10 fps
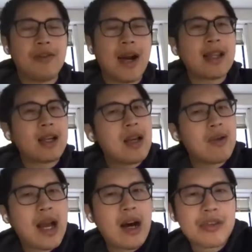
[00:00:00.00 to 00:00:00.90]
Finally,
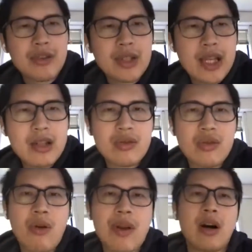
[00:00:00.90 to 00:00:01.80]
we are also looking
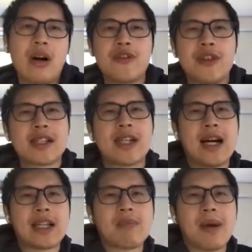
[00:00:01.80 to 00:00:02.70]
into what we call
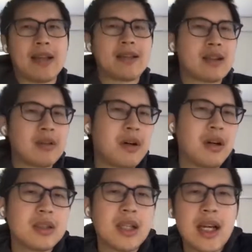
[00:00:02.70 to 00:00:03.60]
first-class Python
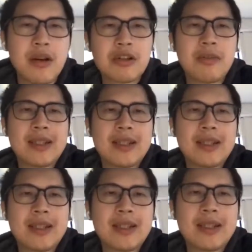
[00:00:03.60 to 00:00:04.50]
support, which means
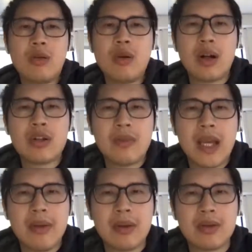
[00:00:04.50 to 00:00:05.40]
that we want to
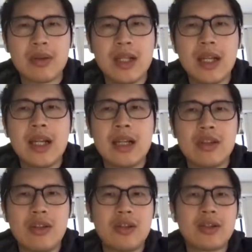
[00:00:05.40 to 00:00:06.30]
be able to
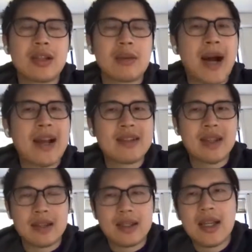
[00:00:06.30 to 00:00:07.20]
use
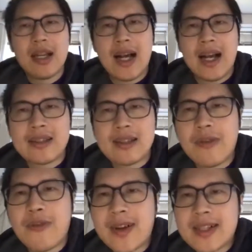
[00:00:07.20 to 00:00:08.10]
Python as
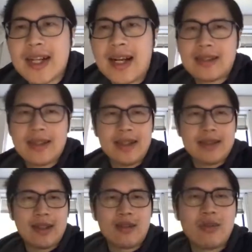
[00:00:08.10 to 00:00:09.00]
a first-class
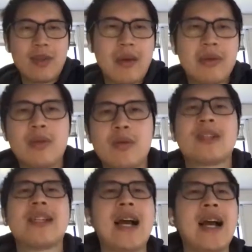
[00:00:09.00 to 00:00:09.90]
citizen to be able to
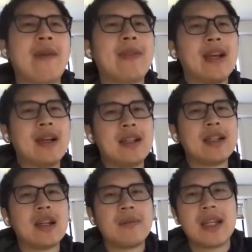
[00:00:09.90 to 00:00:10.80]
represent the
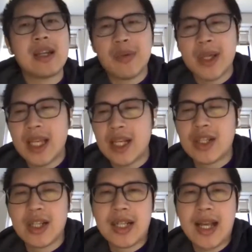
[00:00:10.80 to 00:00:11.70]
intermediate
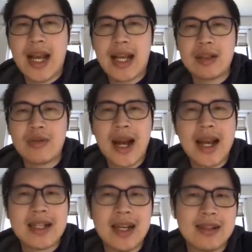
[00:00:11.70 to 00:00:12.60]
representation and
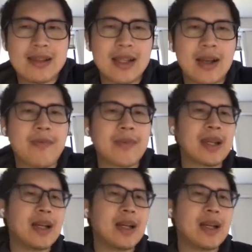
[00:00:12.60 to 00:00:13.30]
write as the